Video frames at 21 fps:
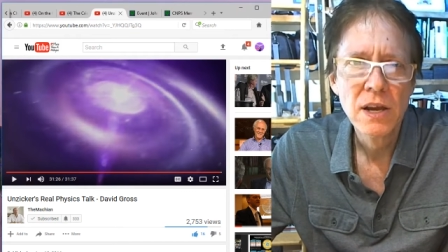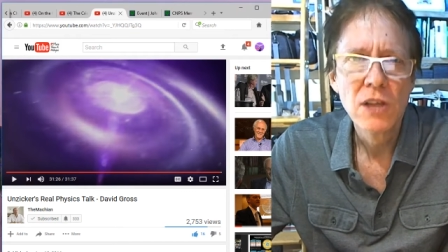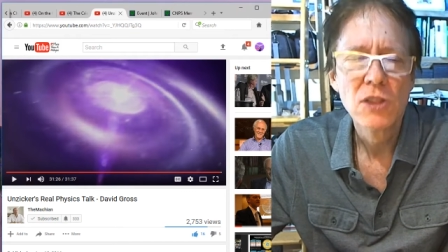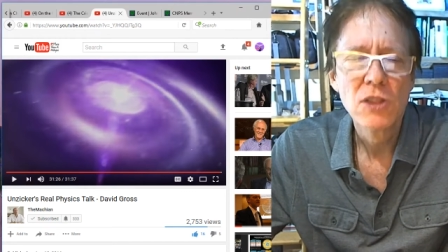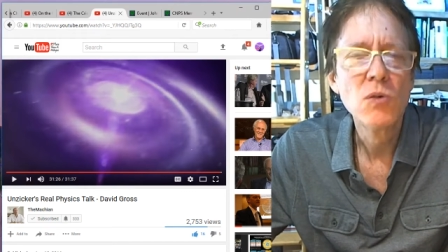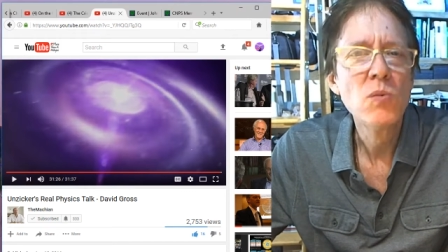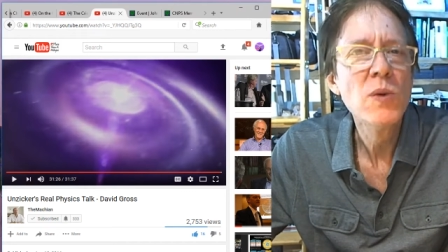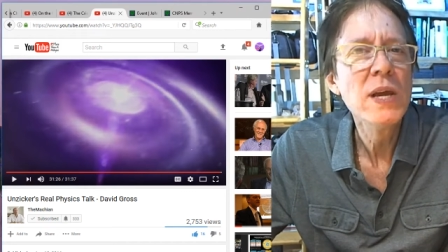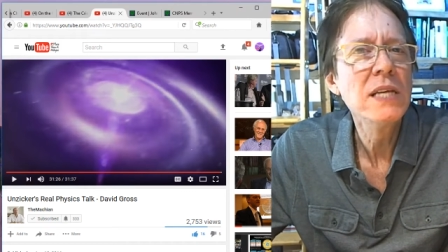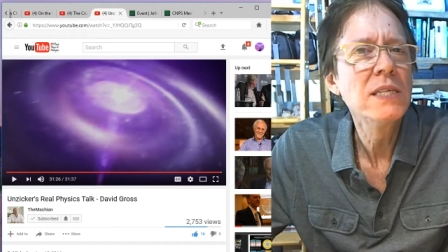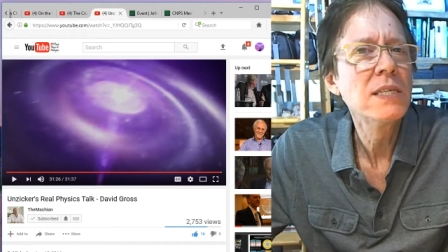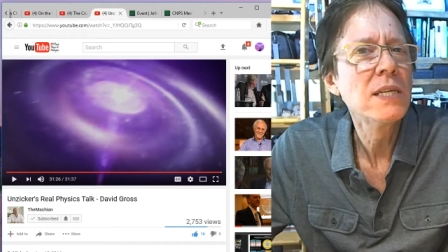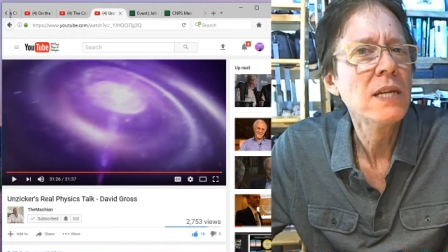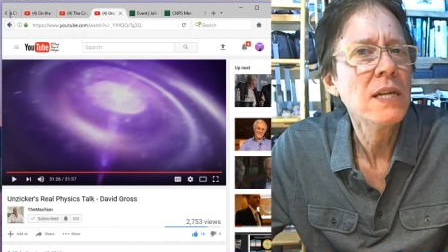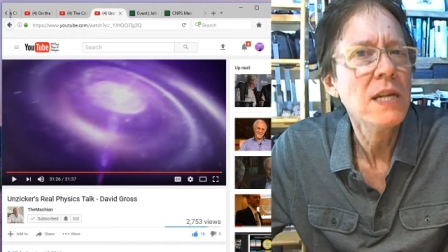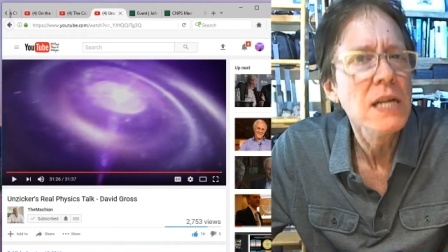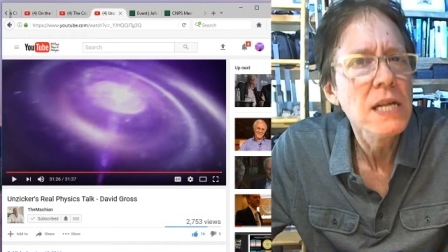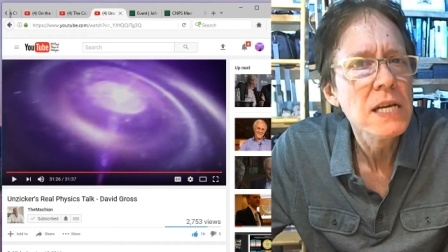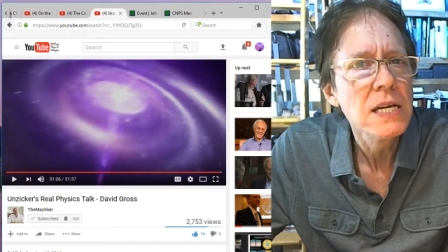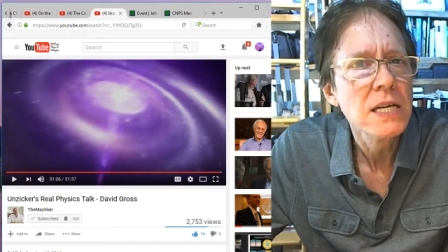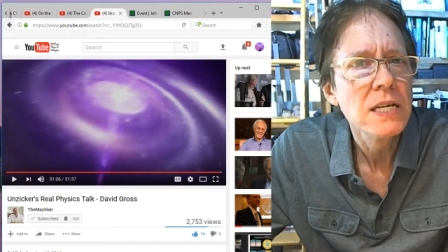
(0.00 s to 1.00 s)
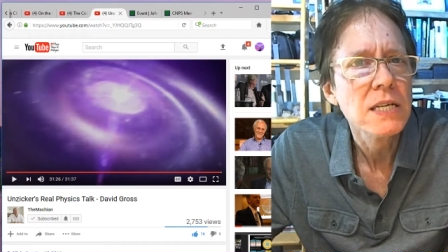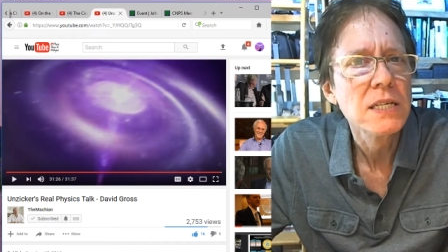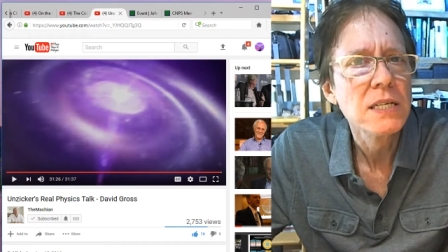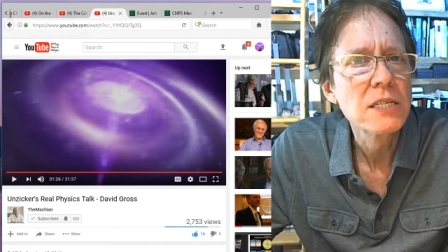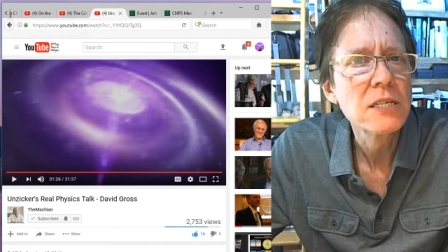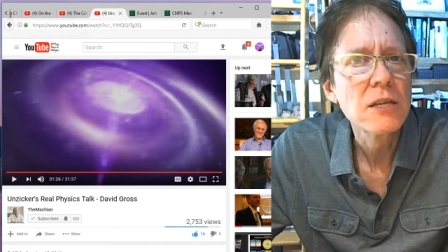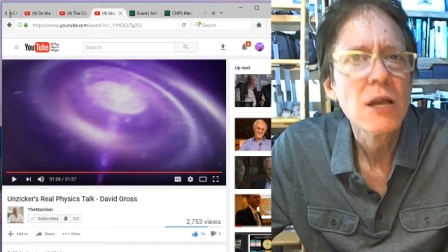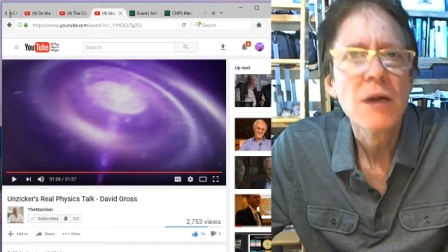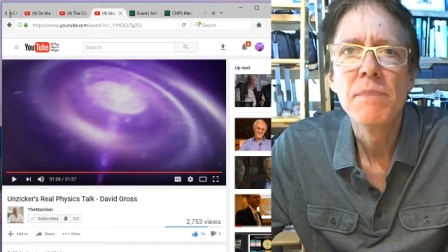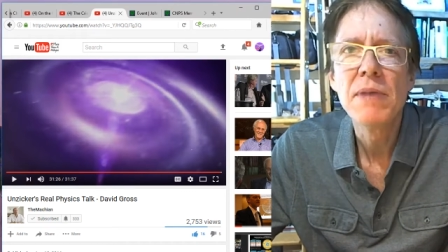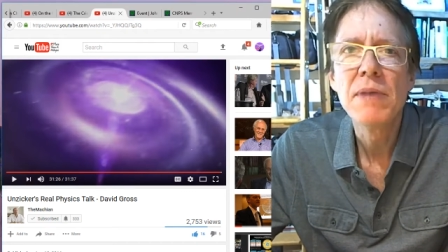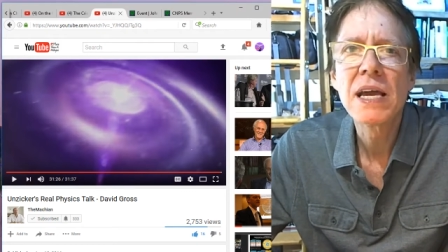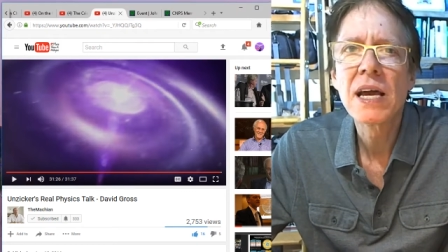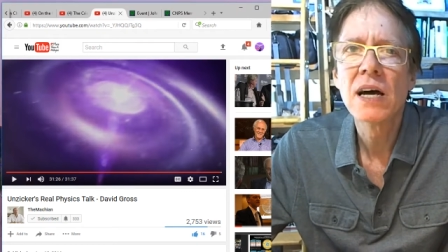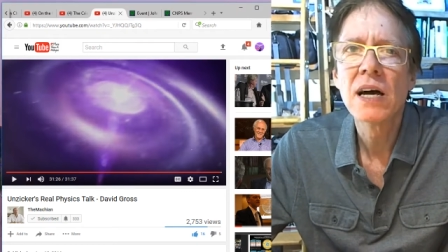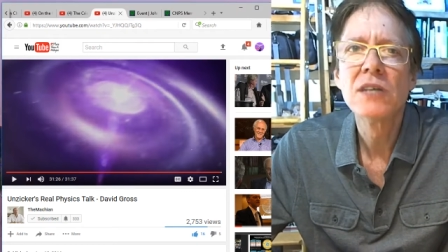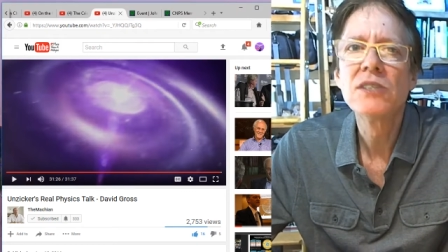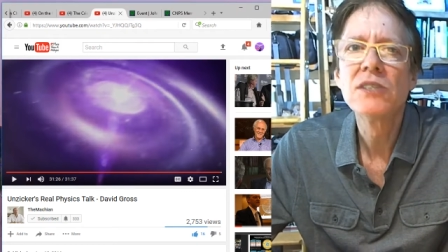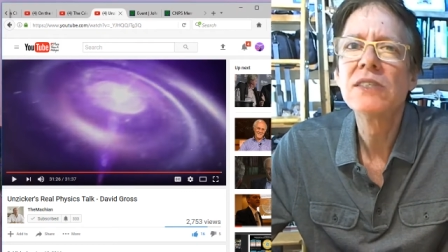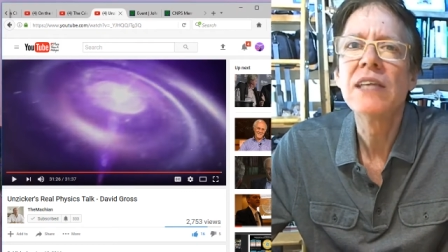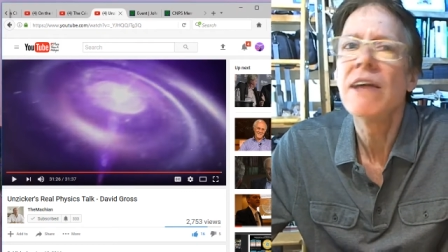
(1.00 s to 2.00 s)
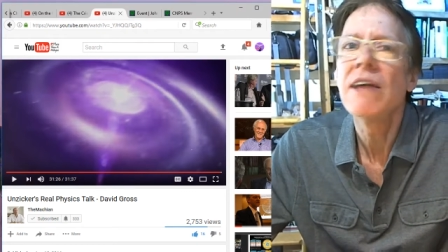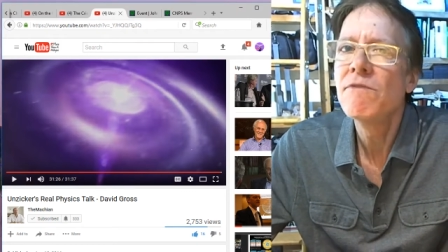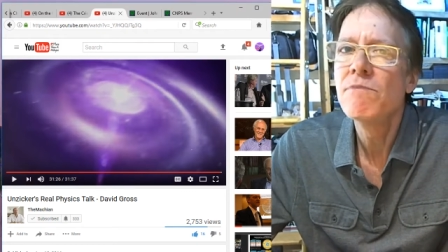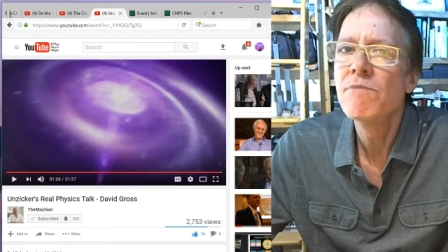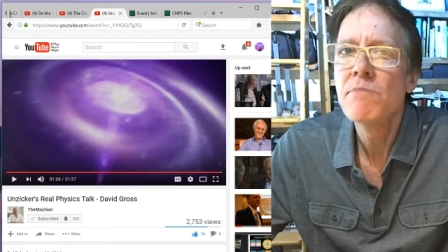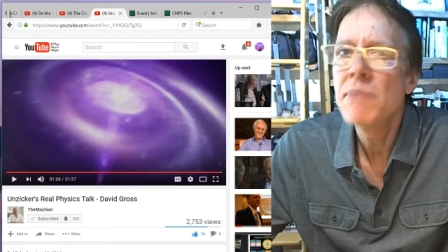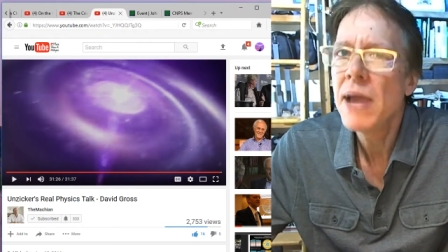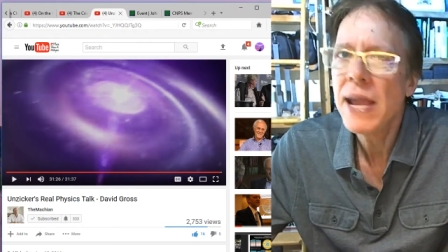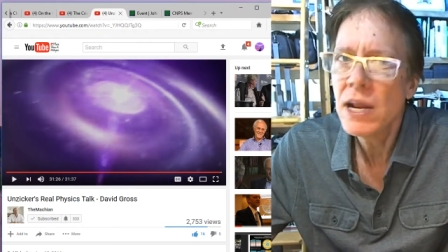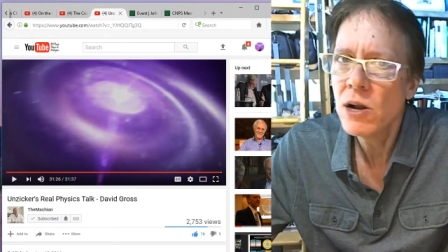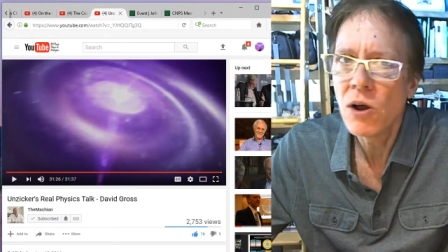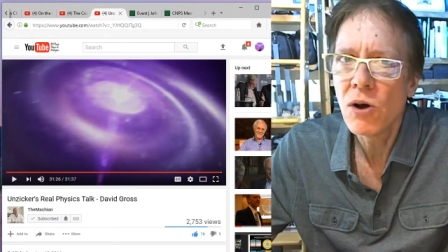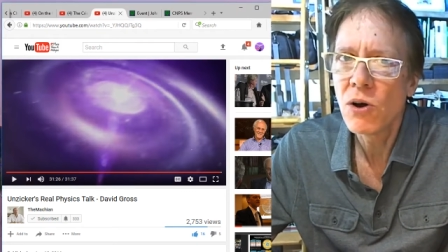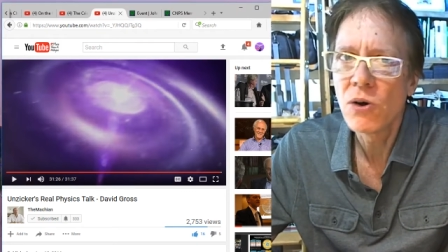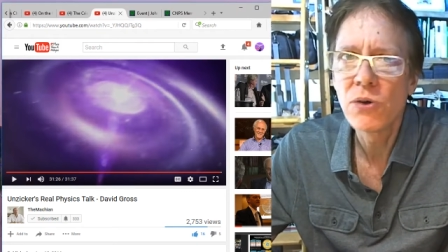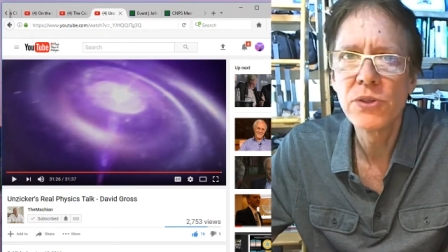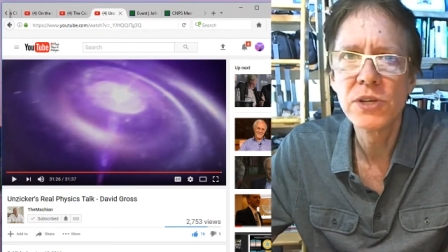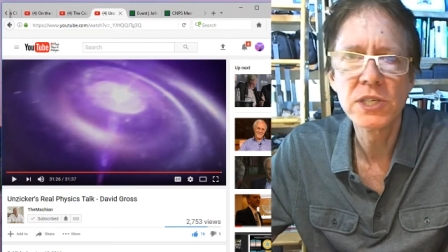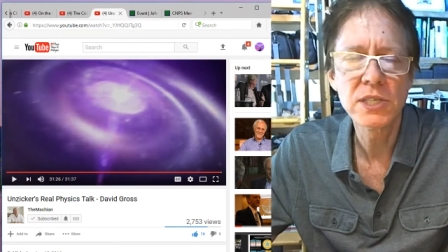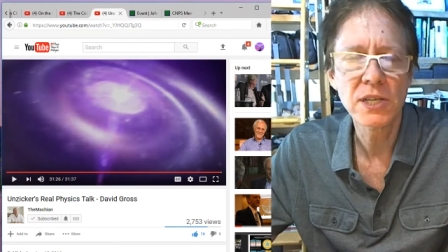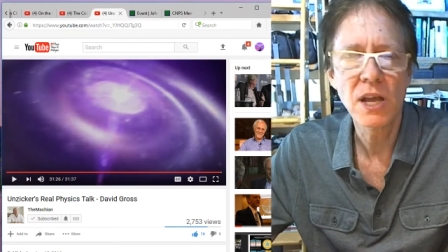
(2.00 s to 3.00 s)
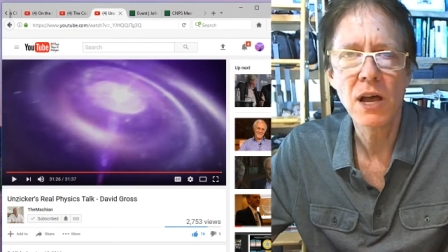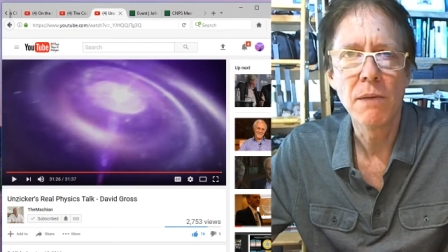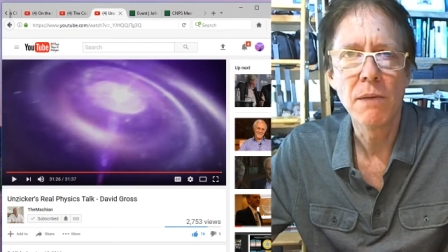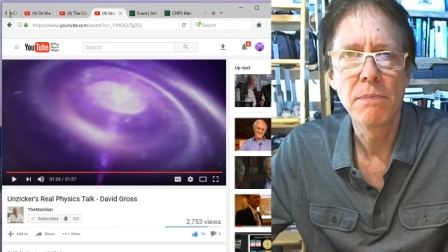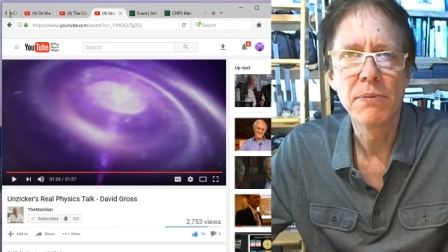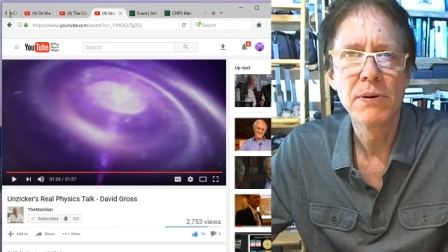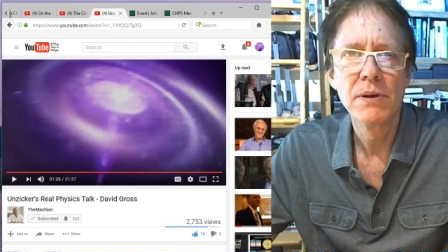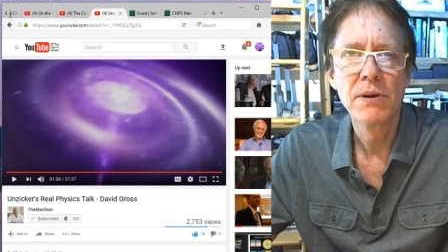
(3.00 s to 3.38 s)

The reason it is because they've made all this up.